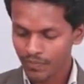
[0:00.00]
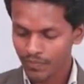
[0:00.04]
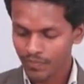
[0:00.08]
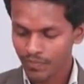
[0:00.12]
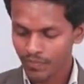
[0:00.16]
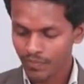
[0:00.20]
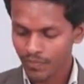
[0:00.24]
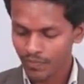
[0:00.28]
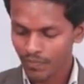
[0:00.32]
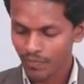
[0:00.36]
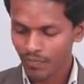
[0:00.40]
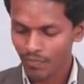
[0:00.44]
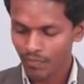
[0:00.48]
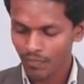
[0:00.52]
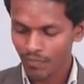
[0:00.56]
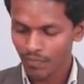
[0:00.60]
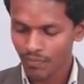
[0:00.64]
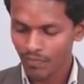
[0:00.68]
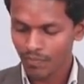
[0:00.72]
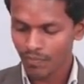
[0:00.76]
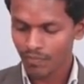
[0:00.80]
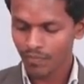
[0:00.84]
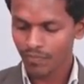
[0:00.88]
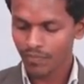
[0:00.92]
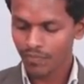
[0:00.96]

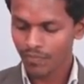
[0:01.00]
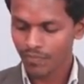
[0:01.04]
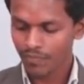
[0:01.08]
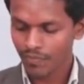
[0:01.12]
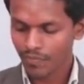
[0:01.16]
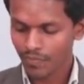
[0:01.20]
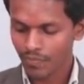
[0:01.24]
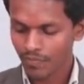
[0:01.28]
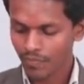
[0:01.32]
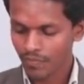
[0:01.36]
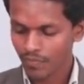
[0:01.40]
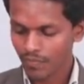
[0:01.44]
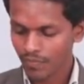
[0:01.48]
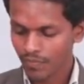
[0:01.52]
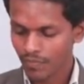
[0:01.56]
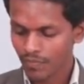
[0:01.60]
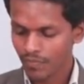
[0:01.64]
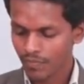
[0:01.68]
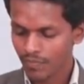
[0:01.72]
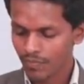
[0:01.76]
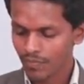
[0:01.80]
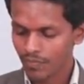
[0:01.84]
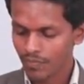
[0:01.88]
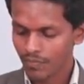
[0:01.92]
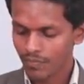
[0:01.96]

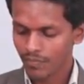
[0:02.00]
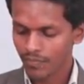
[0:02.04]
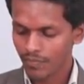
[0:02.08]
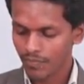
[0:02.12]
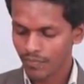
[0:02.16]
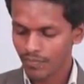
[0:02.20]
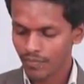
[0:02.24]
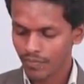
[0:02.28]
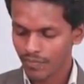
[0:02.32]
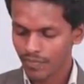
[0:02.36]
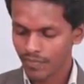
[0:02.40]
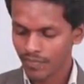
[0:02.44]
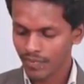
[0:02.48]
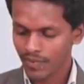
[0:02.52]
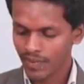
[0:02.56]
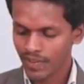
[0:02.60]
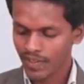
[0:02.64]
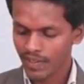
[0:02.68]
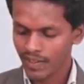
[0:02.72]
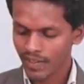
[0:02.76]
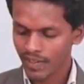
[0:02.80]
Nobody speaks.